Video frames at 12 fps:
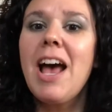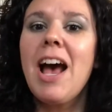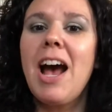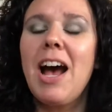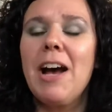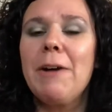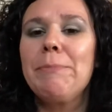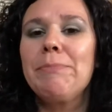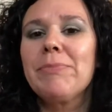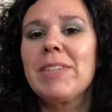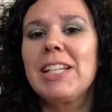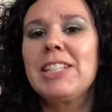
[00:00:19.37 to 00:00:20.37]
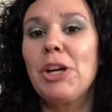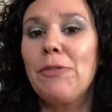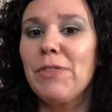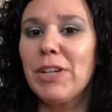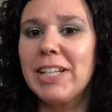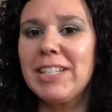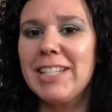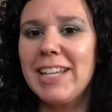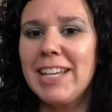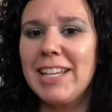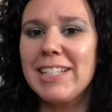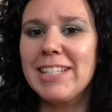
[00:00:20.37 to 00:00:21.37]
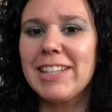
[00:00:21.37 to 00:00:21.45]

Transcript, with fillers: um, don't forget to hit